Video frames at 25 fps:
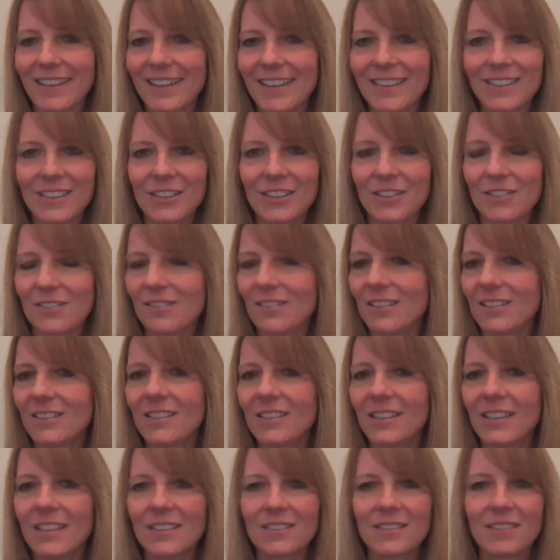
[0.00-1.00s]
and
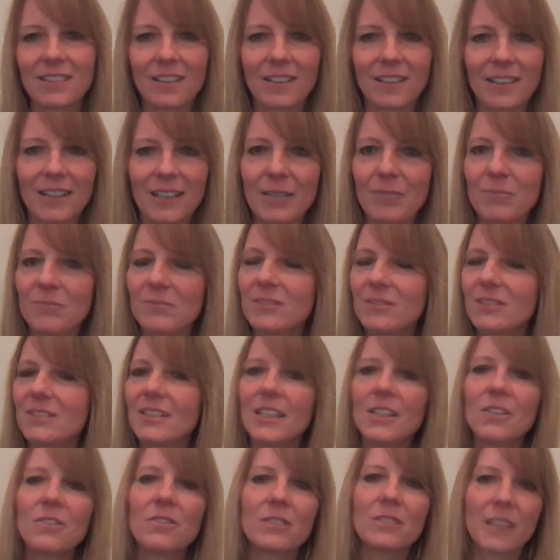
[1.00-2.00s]
it takes time
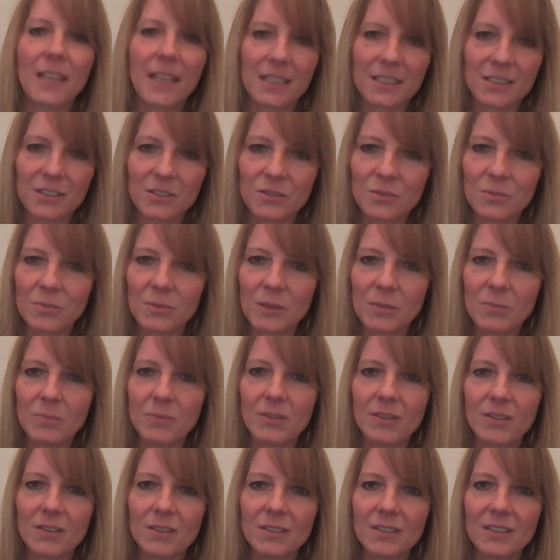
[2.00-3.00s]
staying connected to
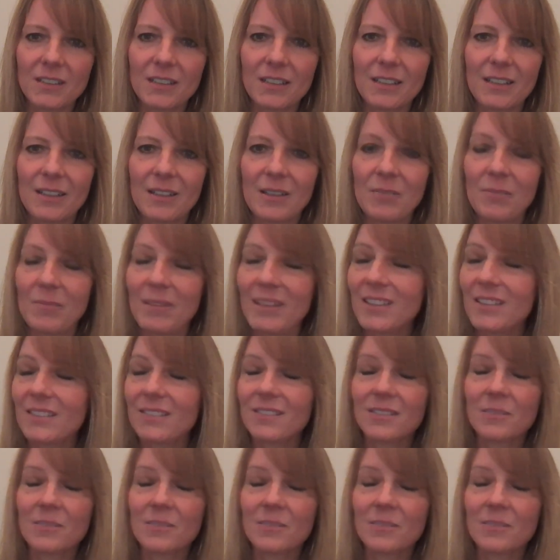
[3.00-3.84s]
people, but